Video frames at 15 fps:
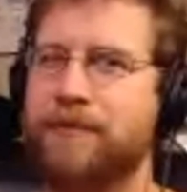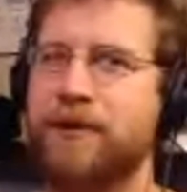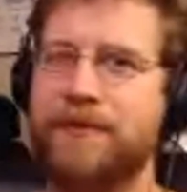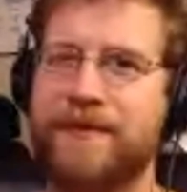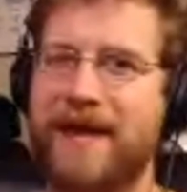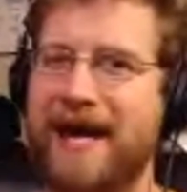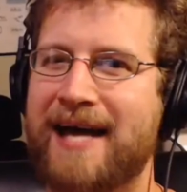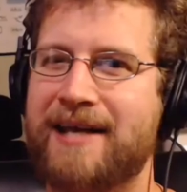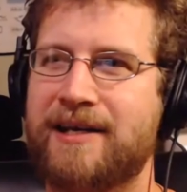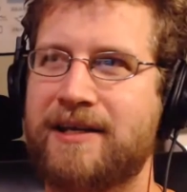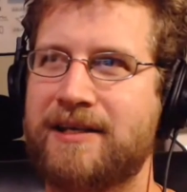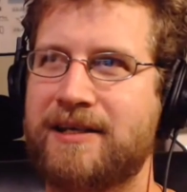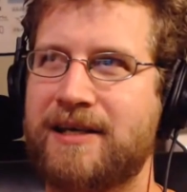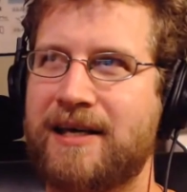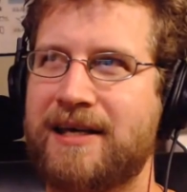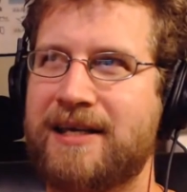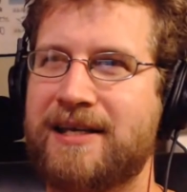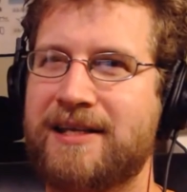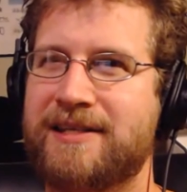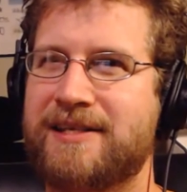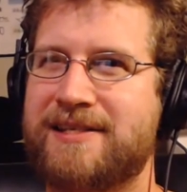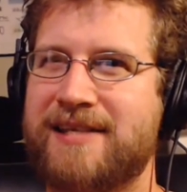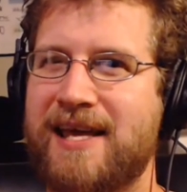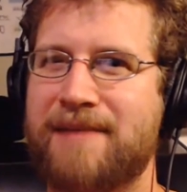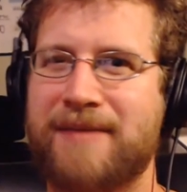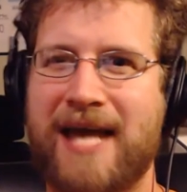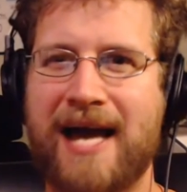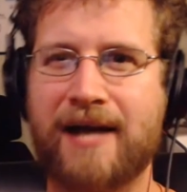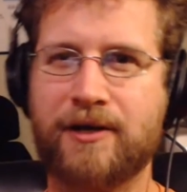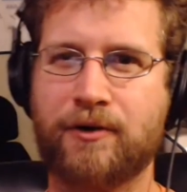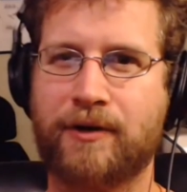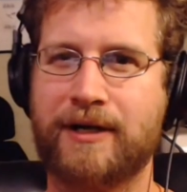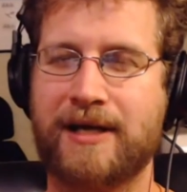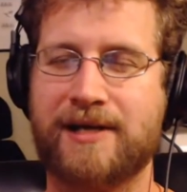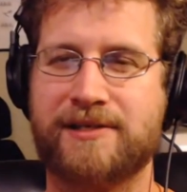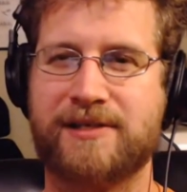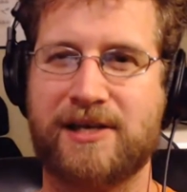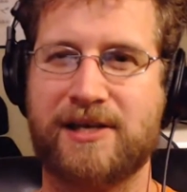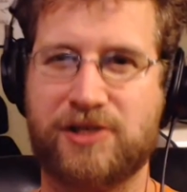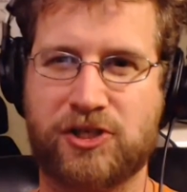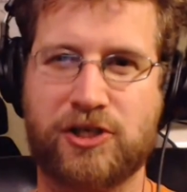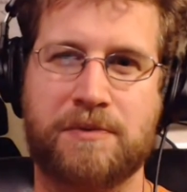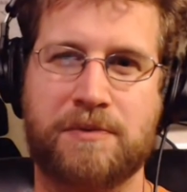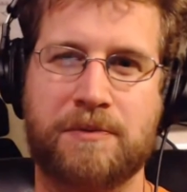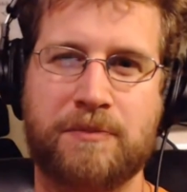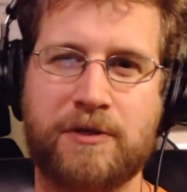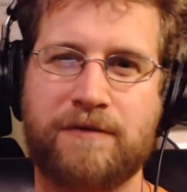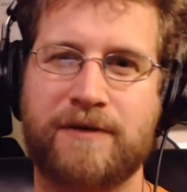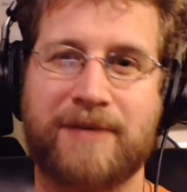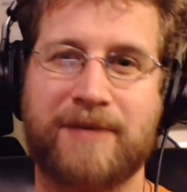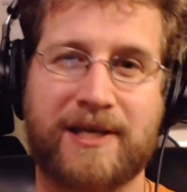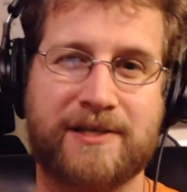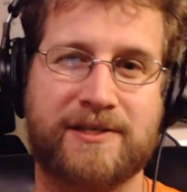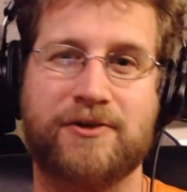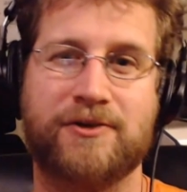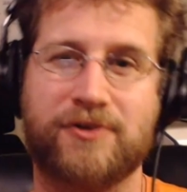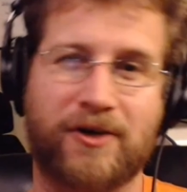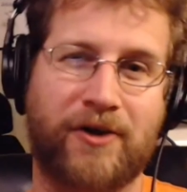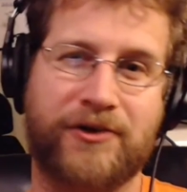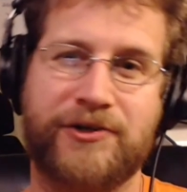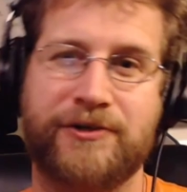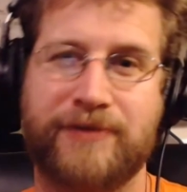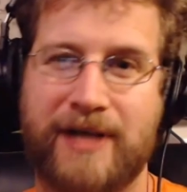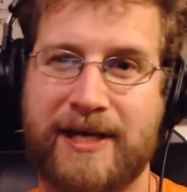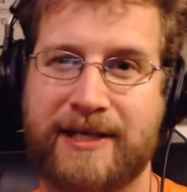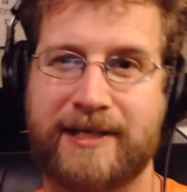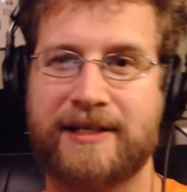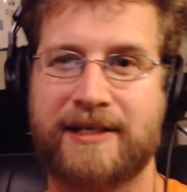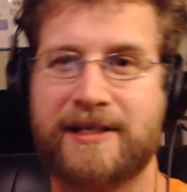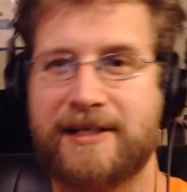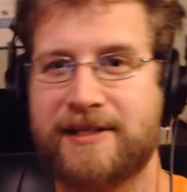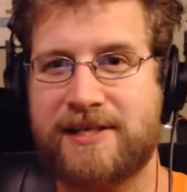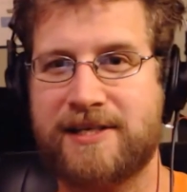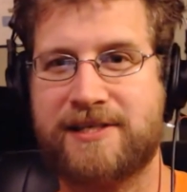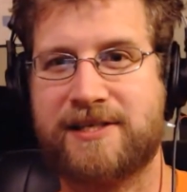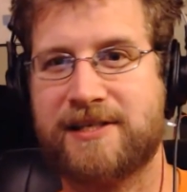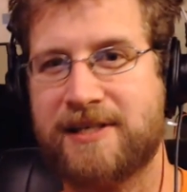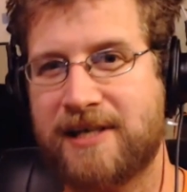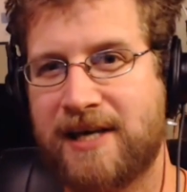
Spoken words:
that in the same category as a stupid movie, because there's also like these